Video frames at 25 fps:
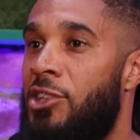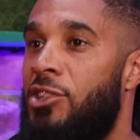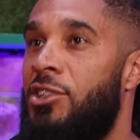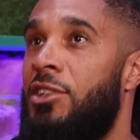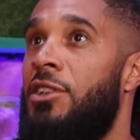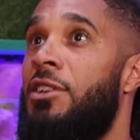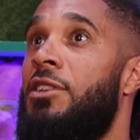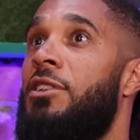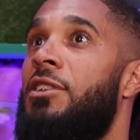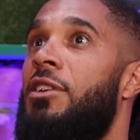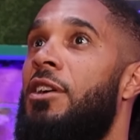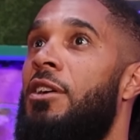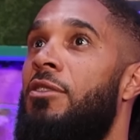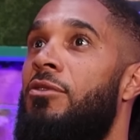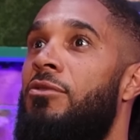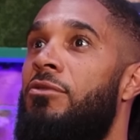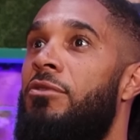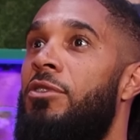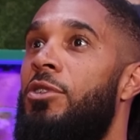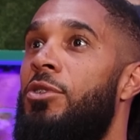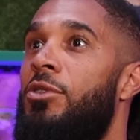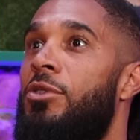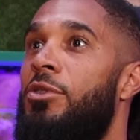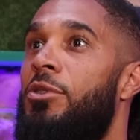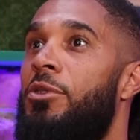Imagine a
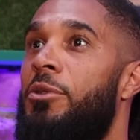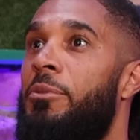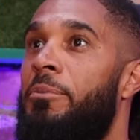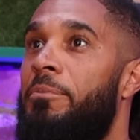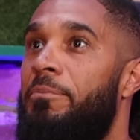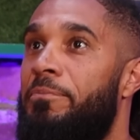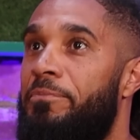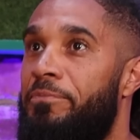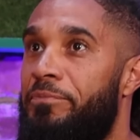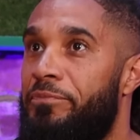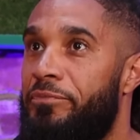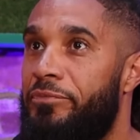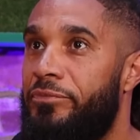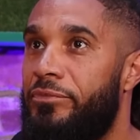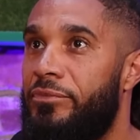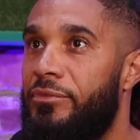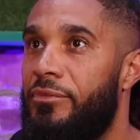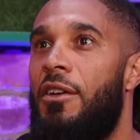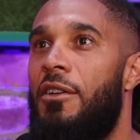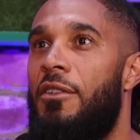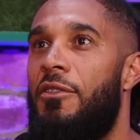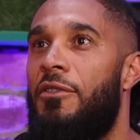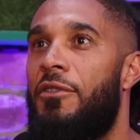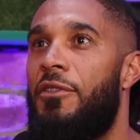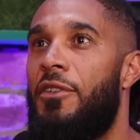room
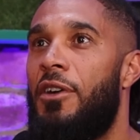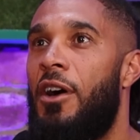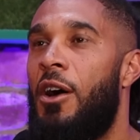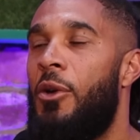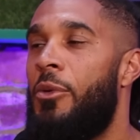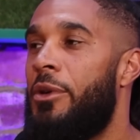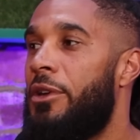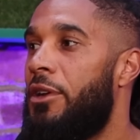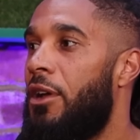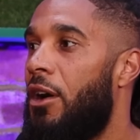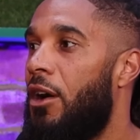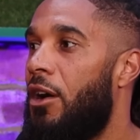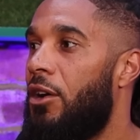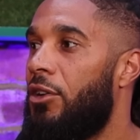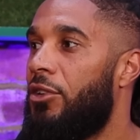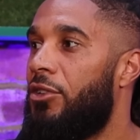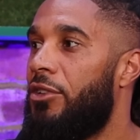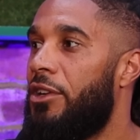of Owen